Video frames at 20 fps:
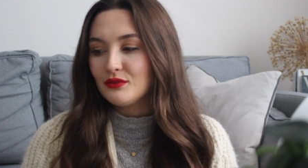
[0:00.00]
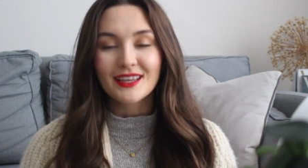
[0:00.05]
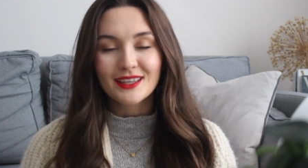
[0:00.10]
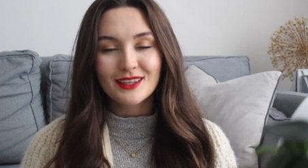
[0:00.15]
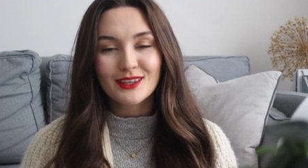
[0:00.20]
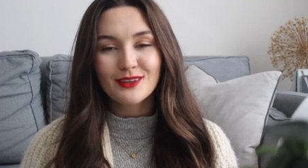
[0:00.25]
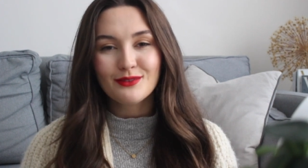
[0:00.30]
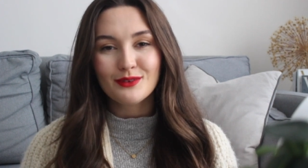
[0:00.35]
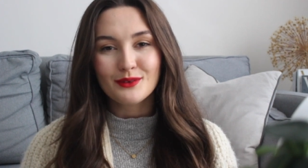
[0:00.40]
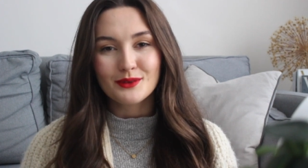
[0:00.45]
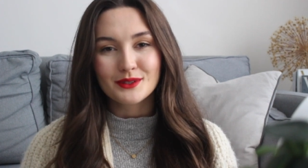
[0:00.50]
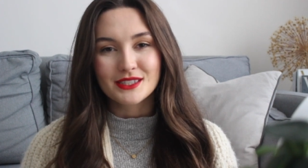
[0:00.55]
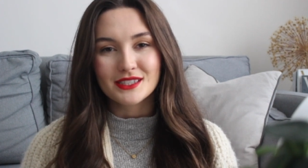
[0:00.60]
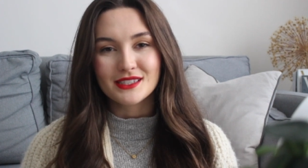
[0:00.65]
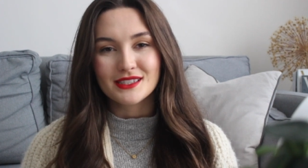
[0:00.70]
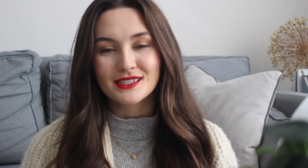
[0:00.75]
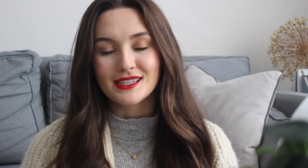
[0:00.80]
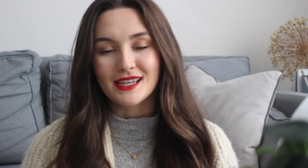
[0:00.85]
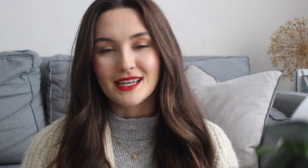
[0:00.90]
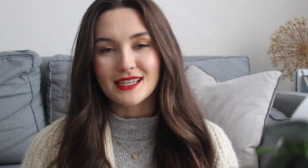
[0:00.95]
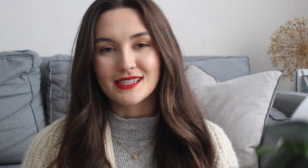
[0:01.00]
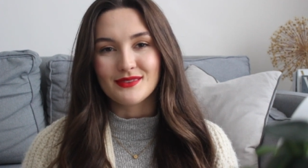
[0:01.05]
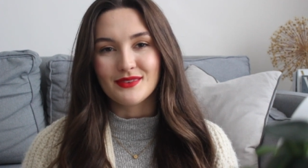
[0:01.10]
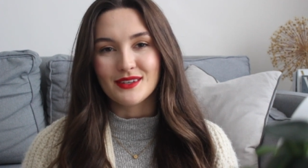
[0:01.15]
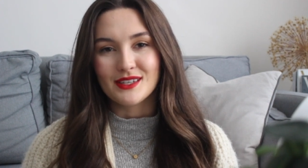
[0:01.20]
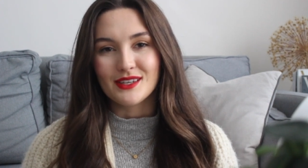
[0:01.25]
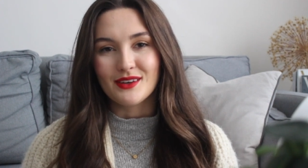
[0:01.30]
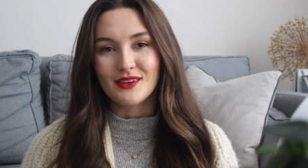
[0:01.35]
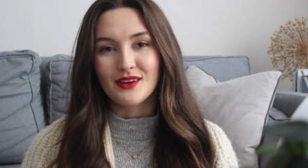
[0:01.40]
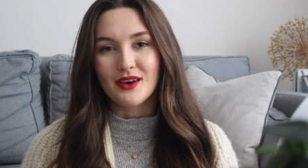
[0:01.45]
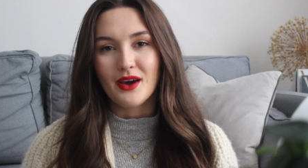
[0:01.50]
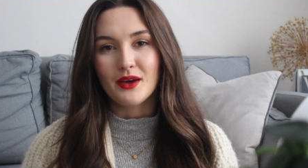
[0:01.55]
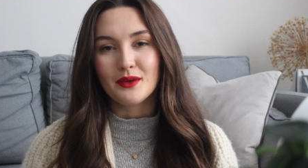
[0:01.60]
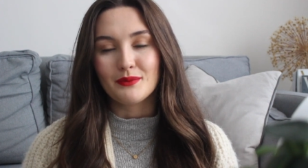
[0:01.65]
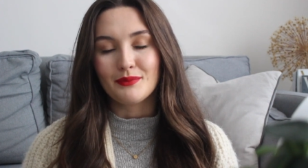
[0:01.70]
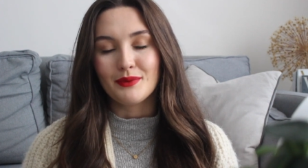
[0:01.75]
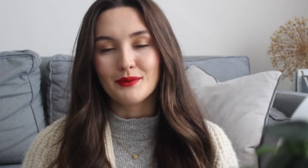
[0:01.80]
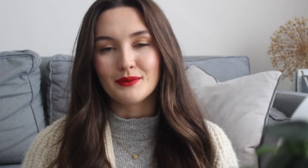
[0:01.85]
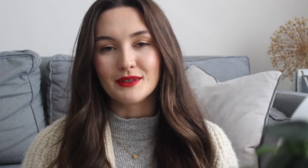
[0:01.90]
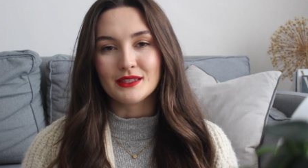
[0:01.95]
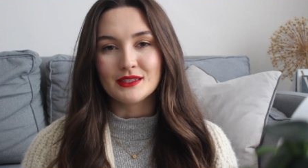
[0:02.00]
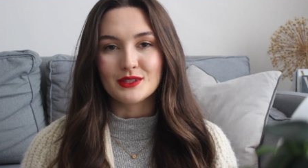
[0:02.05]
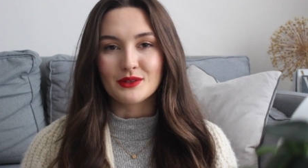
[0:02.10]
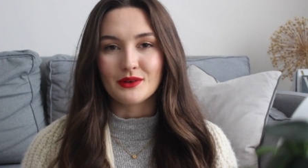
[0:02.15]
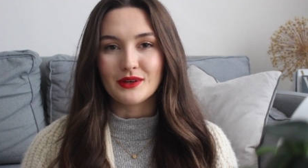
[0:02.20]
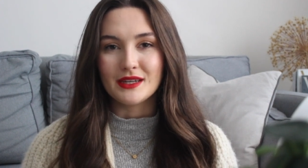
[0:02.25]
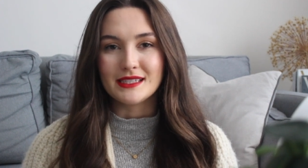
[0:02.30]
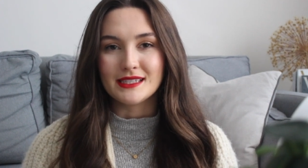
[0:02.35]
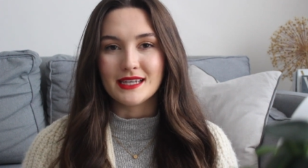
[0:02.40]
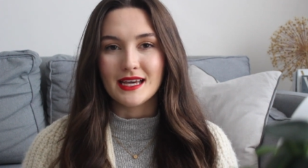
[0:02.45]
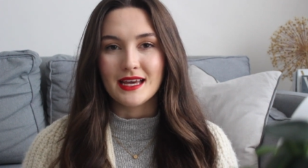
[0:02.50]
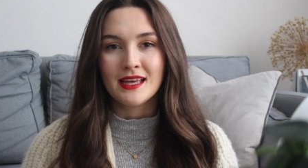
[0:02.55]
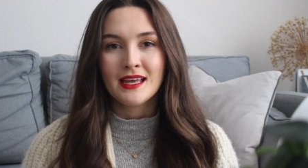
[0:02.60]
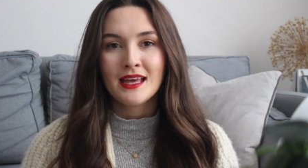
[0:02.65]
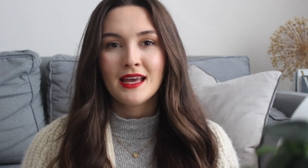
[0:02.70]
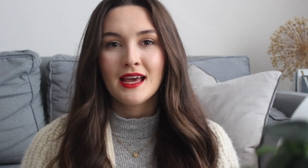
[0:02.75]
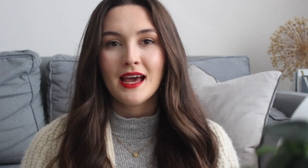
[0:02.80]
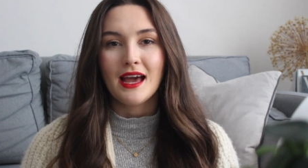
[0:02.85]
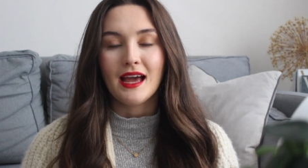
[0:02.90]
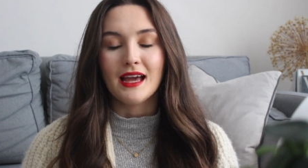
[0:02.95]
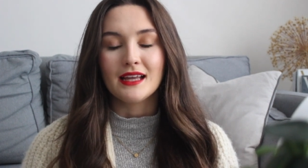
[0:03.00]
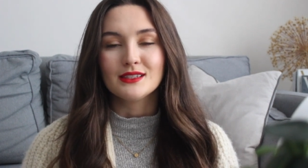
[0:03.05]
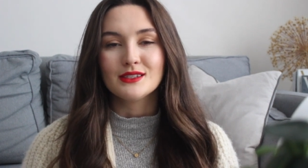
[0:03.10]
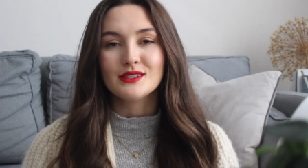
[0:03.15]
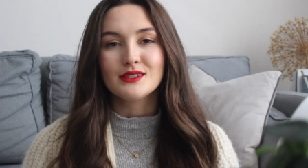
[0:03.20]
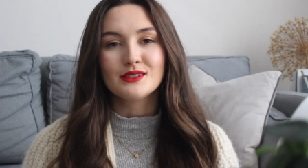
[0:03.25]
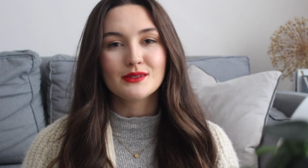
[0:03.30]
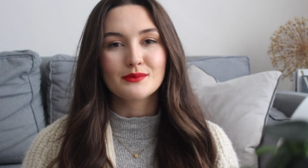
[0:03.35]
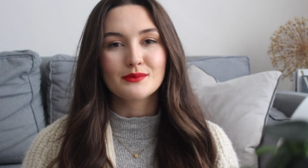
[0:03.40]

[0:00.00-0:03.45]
Thank you for watching today's video, and I hope you enjoyed it. And do